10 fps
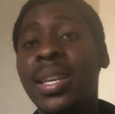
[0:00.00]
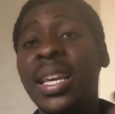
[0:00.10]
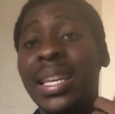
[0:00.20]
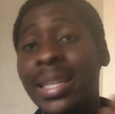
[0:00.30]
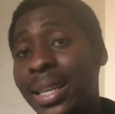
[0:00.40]

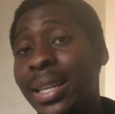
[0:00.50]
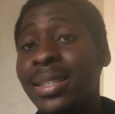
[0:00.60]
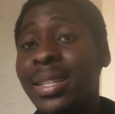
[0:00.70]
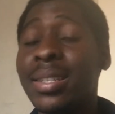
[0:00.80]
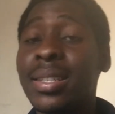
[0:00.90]
gain
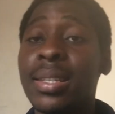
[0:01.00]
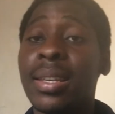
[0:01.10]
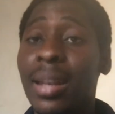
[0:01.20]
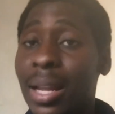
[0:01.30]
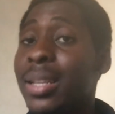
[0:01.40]
just
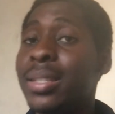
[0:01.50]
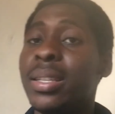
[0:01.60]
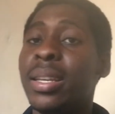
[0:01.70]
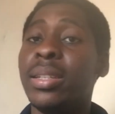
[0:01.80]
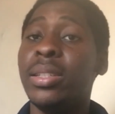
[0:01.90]
last
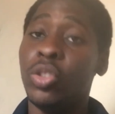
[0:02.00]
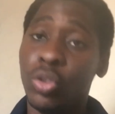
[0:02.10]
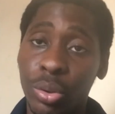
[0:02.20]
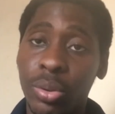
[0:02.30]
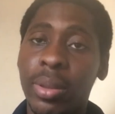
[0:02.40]
year in
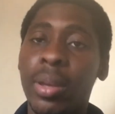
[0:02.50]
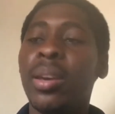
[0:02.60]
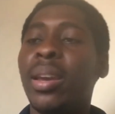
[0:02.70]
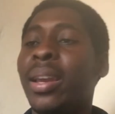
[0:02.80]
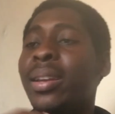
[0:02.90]
growth,
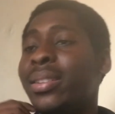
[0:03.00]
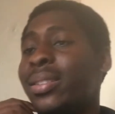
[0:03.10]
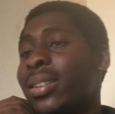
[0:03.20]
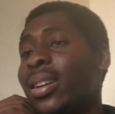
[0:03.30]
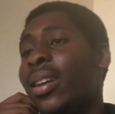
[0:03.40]
and
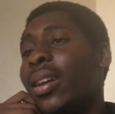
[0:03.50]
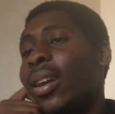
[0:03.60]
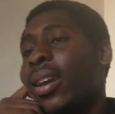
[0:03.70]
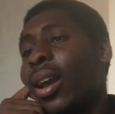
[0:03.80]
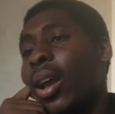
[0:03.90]

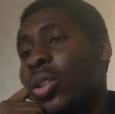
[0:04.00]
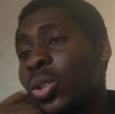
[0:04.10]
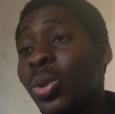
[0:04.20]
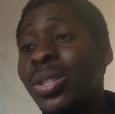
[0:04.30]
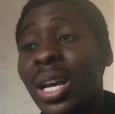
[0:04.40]

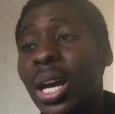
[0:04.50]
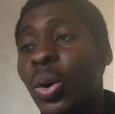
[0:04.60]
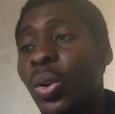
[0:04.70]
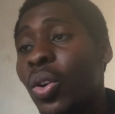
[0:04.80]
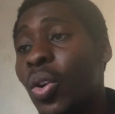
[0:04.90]

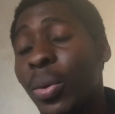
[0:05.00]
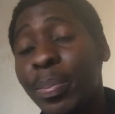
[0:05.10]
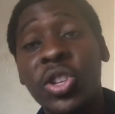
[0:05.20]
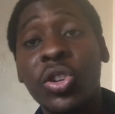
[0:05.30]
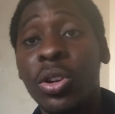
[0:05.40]
Total
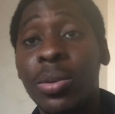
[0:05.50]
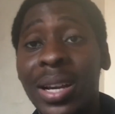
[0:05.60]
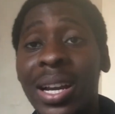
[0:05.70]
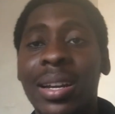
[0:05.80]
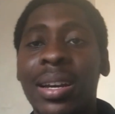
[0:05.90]
Petroleum
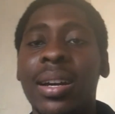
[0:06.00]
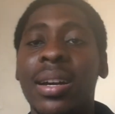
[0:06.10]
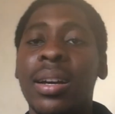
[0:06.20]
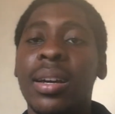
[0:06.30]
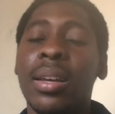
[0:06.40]
Ghana
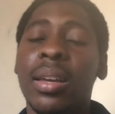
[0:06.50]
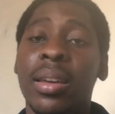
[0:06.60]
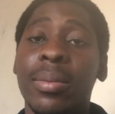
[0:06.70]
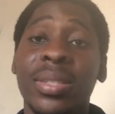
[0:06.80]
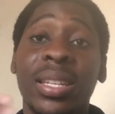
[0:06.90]

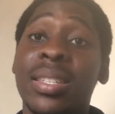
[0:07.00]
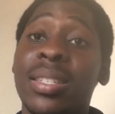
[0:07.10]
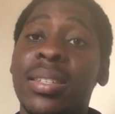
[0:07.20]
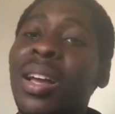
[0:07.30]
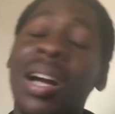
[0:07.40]

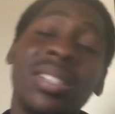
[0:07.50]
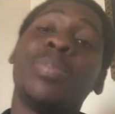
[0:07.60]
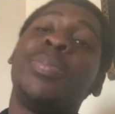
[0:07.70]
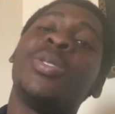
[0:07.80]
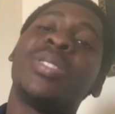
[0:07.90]
just
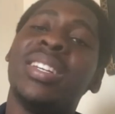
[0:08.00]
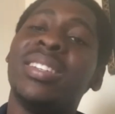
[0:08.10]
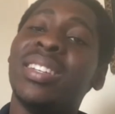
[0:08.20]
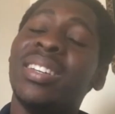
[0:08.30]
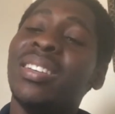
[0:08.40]
catapulted
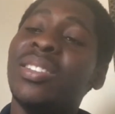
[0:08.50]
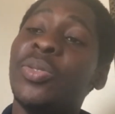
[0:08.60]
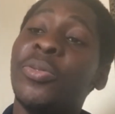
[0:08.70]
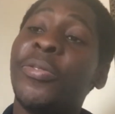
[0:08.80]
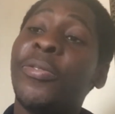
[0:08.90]
to
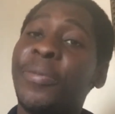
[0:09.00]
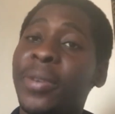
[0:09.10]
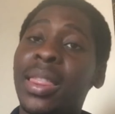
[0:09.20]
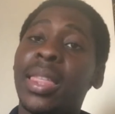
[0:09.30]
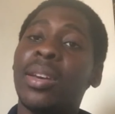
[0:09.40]

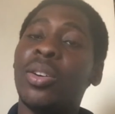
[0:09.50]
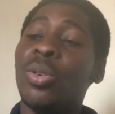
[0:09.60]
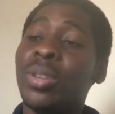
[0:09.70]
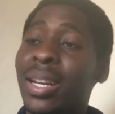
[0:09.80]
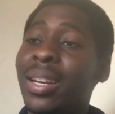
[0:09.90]
5th on
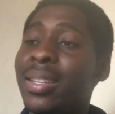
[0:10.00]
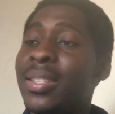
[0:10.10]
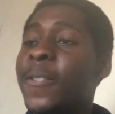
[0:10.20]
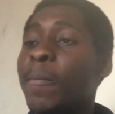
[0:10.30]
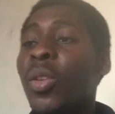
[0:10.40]
the
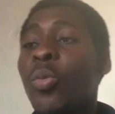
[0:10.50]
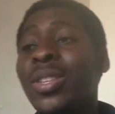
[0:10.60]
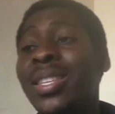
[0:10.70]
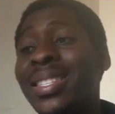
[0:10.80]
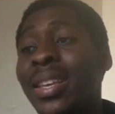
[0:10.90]
list with a
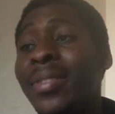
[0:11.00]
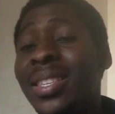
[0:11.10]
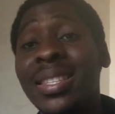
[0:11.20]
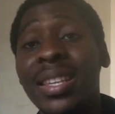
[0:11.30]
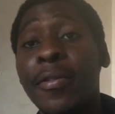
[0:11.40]

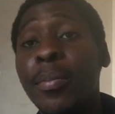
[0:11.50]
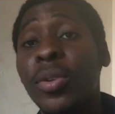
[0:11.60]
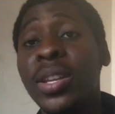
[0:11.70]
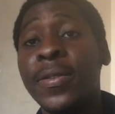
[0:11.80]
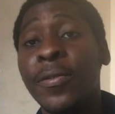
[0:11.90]

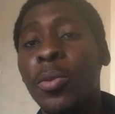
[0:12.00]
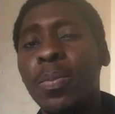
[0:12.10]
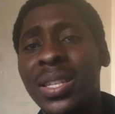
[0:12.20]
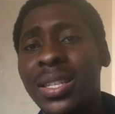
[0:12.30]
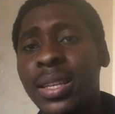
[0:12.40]

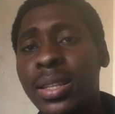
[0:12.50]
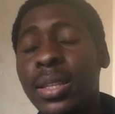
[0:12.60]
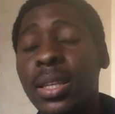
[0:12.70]
77.4%